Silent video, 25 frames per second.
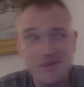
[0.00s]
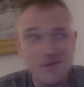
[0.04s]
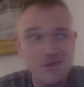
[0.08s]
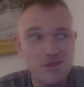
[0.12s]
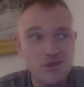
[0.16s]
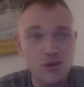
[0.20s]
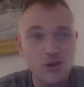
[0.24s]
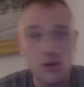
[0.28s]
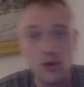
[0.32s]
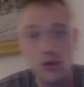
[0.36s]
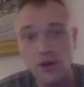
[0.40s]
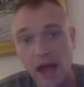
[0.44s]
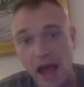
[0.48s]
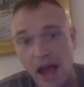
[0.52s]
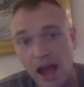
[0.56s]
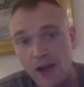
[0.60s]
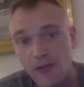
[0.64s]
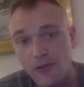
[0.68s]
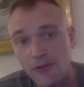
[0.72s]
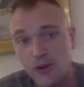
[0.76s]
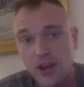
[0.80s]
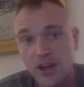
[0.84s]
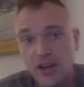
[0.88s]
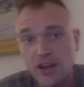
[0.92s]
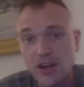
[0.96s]
certain
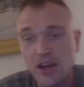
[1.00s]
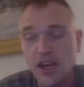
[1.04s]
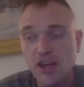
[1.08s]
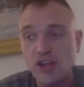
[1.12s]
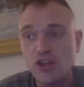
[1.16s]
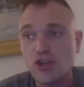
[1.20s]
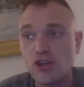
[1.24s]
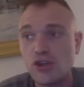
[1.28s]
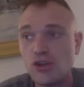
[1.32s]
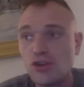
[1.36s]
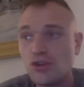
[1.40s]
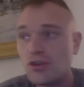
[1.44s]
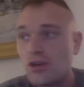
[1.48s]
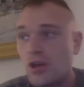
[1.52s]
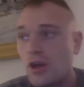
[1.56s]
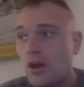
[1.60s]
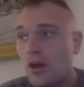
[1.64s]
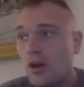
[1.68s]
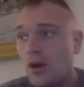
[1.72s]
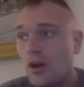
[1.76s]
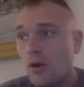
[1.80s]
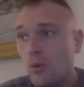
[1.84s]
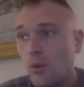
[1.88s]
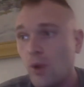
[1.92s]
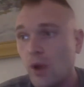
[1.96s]
African nations
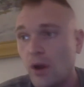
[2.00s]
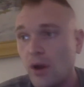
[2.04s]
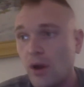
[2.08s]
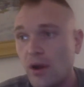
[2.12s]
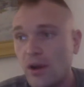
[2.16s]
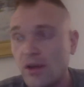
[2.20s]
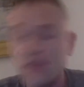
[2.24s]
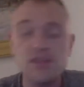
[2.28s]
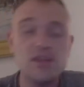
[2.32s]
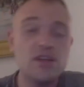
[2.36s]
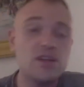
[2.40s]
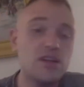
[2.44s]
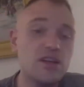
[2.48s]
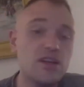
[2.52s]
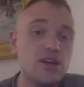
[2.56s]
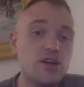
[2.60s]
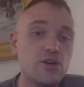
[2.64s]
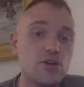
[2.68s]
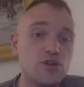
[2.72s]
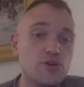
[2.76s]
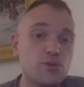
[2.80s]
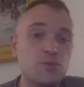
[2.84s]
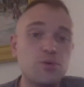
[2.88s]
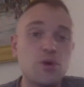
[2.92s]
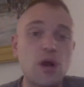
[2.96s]
where it's
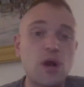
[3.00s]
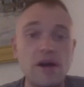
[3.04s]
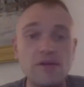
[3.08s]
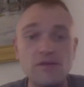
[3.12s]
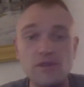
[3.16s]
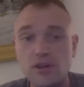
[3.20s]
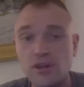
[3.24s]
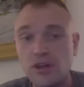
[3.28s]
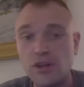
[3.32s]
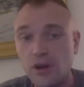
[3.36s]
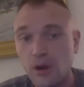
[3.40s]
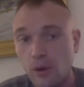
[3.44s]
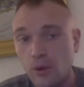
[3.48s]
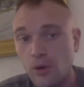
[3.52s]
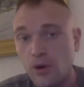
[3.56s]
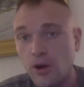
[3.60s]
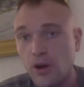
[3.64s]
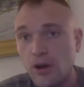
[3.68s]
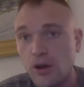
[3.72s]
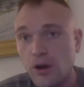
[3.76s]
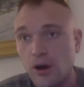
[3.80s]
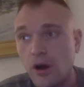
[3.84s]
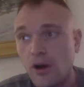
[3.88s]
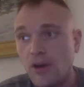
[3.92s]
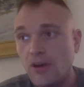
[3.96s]
illegal to privately own a
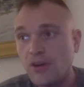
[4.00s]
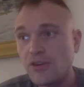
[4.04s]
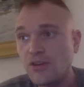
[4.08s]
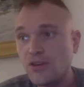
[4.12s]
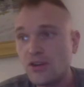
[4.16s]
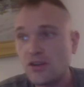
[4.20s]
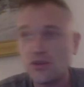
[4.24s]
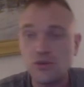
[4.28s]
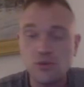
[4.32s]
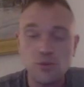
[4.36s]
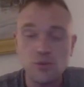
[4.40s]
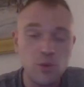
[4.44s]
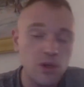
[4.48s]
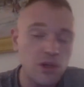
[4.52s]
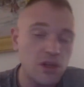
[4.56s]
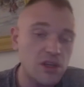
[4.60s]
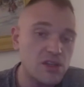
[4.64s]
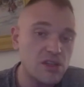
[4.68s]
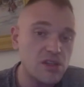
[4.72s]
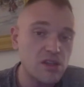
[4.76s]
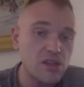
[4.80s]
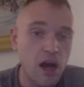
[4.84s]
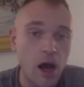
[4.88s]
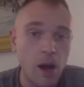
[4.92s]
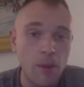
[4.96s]
gun, doesn't really
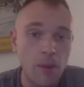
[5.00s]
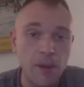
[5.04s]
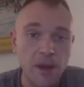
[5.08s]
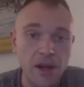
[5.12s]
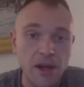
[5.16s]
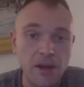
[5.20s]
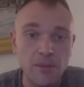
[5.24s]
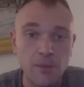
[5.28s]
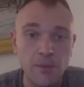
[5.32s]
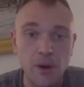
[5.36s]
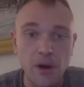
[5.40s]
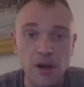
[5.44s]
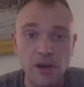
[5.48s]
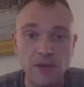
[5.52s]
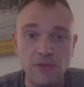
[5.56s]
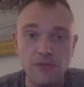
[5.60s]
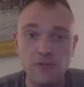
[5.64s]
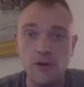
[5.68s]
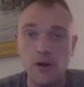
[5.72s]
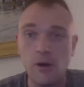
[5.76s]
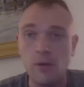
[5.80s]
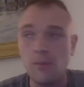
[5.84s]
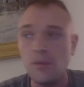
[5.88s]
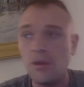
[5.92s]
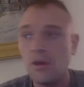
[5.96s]
stop anybody
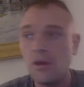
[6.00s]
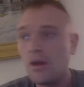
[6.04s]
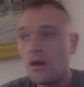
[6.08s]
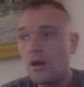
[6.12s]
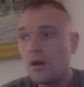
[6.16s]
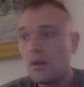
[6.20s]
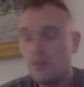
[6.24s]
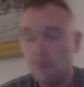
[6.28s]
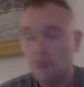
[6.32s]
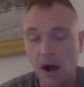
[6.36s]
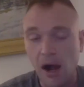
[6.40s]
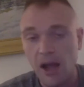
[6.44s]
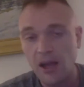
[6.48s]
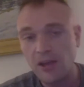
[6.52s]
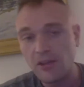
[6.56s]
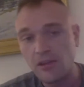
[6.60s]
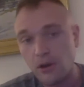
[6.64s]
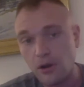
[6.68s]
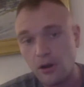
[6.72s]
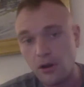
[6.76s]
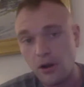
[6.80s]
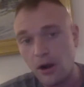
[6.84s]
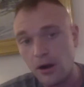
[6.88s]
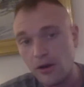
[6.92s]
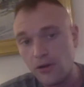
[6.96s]
from buying
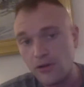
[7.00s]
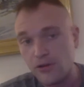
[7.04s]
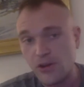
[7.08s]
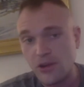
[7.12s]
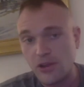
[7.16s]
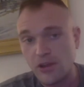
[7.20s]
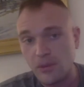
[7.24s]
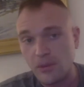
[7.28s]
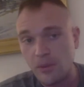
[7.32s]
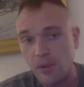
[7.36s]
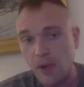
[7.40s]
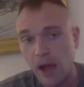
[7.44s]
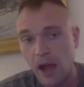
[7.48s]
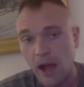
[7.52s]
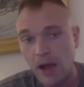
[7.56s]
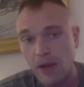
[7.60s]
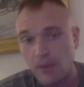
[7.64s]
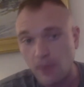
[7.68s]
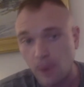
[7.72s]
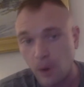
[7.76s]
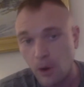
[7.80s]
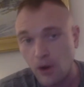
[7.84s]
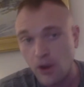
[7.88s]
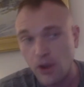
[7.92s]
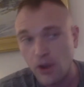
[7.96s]
their guns on the
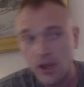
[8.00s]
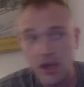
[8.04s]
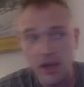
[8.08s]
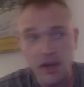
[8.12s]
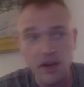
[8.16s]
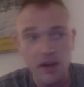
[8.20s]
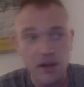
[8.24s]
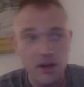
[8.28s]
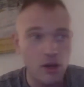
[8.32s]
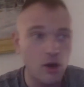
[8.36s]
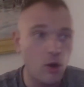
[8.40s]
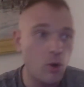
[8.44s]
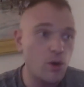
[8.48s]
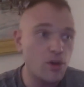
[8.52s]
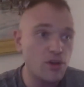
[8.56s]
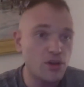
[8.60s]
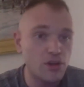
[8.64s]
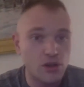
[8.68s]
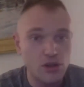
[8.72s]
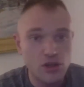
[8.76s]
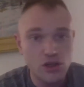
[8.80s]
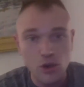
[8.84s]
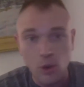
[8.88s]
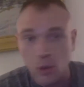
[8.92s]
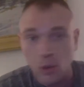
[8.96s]
black market, going to
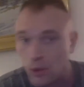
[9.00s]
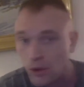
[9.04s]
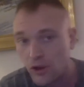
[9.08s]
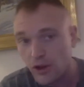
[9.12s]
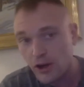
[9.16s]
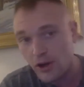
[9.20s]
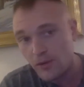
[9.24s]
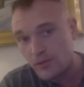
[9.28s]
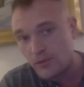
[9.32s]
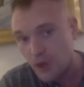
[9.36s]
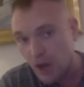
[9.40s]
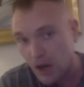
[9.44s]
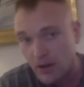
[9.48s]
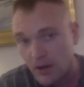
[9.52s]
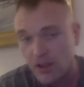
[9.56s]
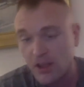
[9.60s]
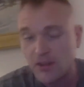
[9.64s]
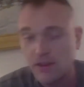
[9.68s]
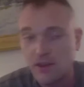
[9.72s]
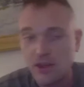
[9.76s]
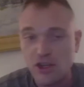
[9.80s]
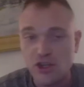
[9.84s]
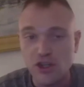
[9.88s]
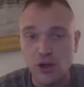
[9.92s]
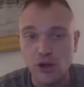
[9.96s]
the school and
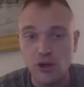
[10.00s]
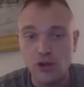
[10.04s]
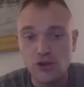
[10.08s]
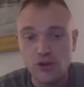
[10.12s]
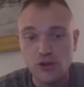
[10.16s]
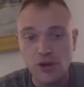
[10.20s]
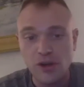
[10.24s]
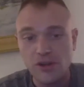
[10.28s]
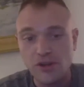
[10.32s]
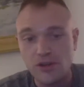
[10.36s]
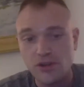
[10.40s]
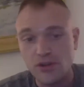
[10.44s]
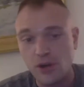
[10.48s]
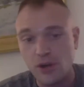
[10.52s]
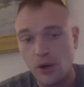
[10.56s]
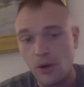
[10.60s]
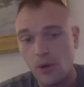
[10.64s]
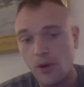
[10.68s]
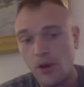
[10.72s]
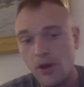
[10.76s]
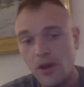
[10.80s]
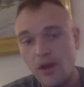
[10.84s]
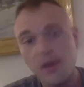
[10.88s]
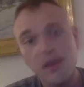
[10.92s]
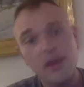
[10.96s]
abducting the children.
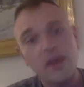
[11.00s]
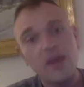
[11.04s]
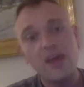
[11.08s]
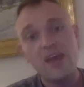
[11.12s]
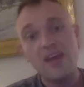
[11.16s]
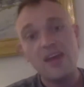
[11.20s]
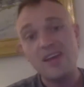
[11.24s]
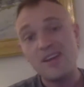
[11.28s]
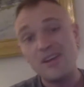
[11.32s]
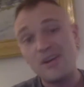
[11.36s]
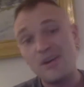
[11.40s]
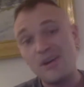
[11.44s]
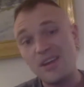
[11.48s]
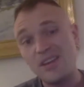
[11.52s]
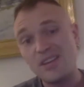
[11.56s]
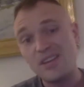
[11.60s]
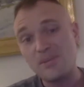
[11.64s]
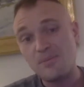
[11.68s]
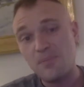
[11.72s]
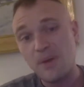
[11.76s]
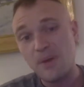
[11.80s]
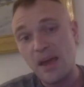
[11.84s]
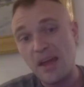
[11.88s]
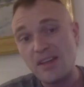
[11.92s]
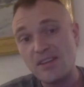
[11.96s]
So you know, it
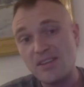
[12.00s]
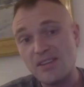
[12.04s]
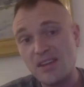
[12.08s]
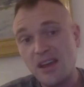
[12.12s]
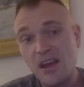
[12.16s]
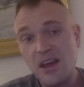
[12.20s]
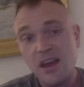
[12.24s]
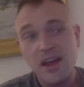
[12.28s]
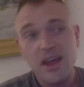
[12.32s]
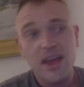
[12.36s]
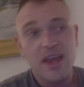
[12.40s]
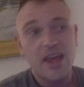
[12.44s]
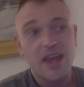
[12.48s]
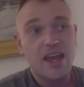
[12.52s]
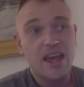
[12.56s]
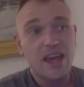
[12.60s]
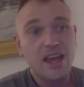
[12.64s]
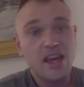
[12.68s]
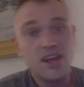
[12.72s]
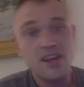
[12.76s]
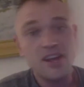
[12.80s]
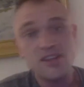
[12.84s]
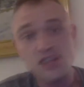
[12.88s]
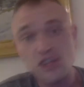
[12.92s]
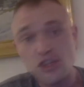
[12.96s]
depends.
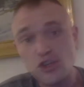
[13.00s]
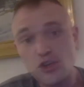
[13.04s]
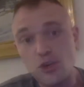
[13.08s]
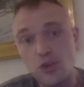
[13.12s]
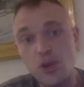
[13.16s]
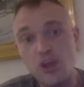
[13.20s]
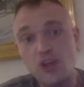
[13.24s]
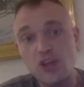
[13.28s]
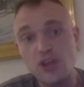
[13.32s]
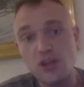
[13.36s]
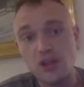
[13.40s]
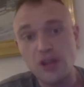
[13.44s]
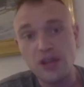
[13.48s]
In a situation, well,